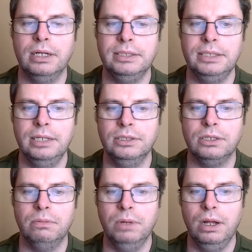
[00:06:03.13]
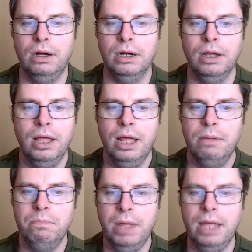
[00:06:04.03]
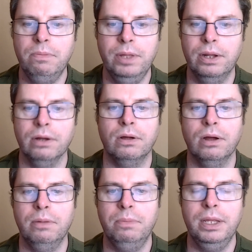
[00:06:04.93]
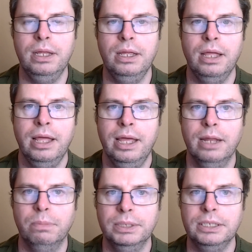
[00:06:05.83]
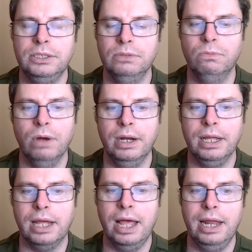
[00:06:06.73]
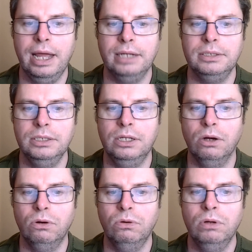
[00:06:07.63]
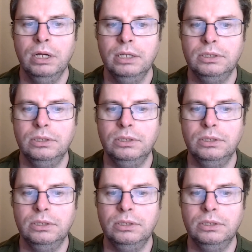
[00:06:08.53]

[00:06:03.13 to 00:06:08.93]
knockout stages come along, maybe they're going to be in a position where they can actually go